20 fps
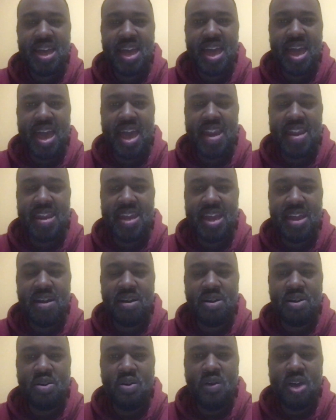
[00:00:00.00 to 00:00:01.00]
And they
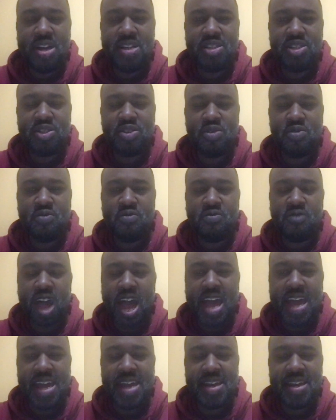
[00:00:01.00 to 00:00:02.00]
are going to
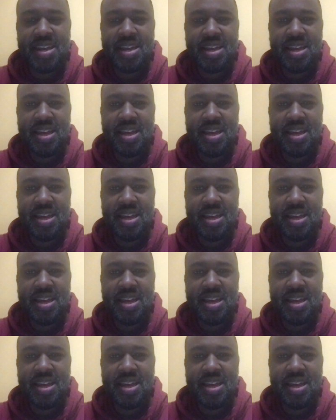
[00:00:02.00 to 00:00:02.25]
fight